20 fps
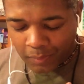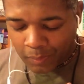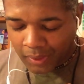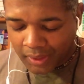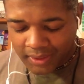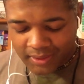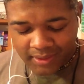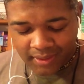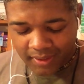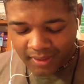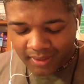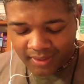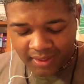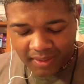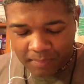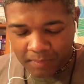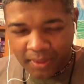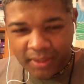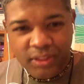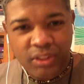what is the thing
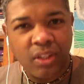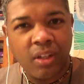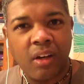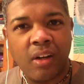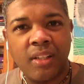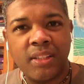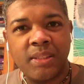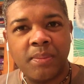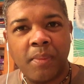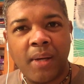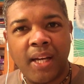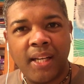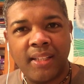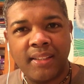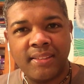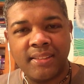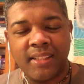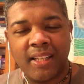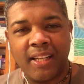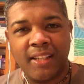that makes your heart smile
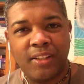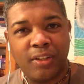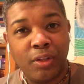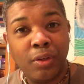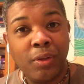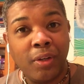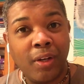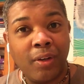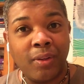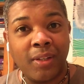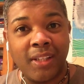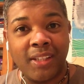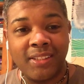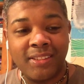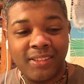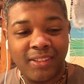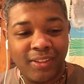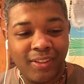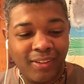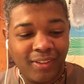inside? You know that
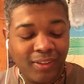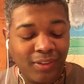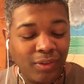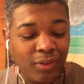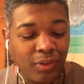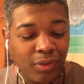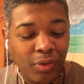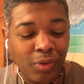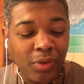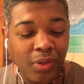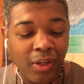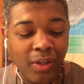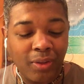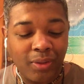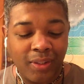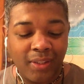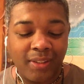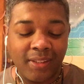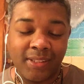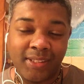it's you. You know
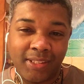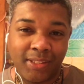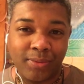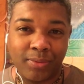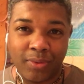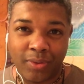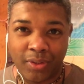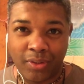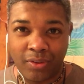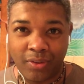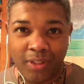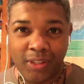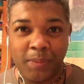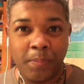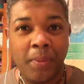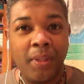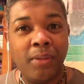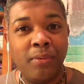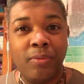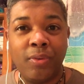that this is for you. It's
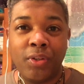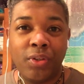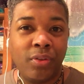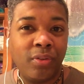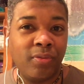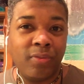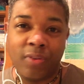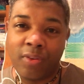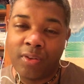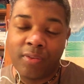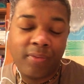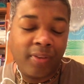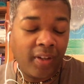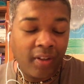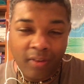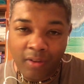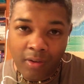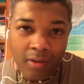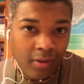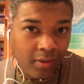been for you for a
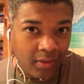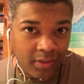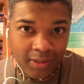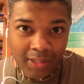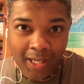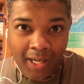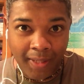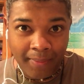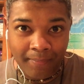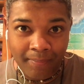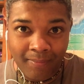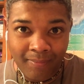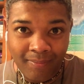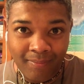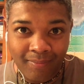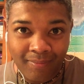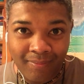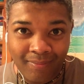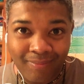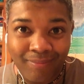very long time.
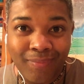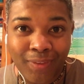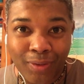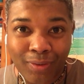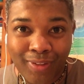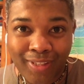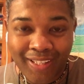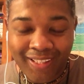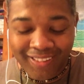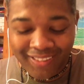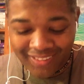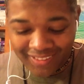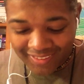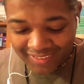Okay.